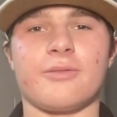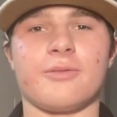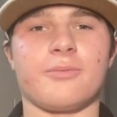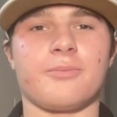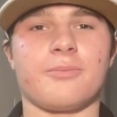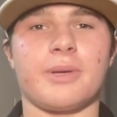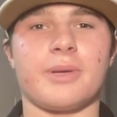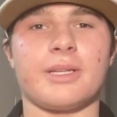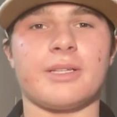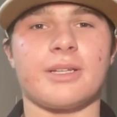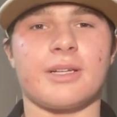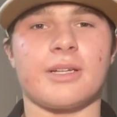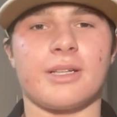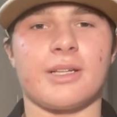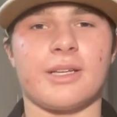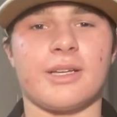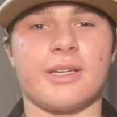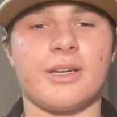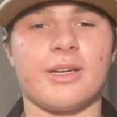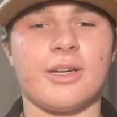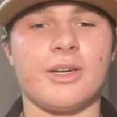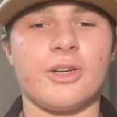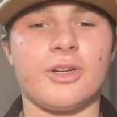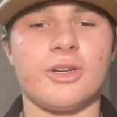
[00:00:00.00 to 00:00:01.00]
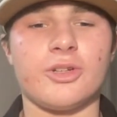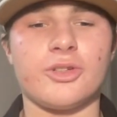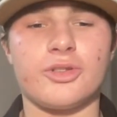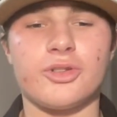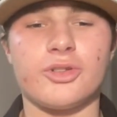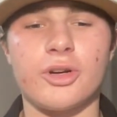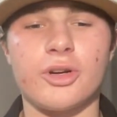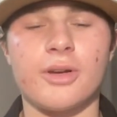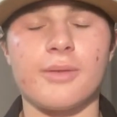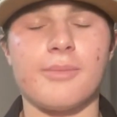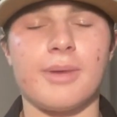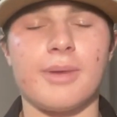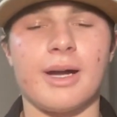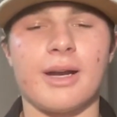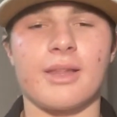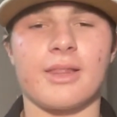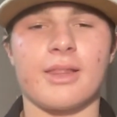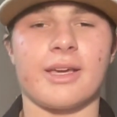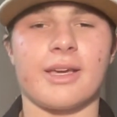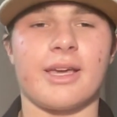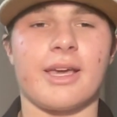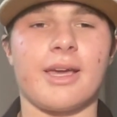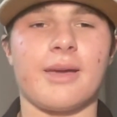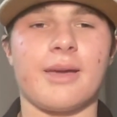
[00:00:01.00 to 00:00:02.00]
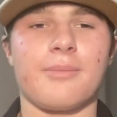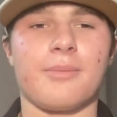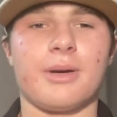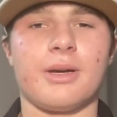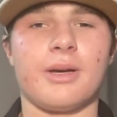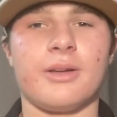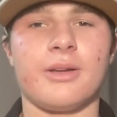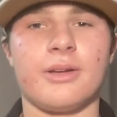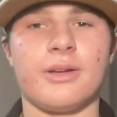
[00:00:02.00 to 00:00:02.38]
basically took him out of the game,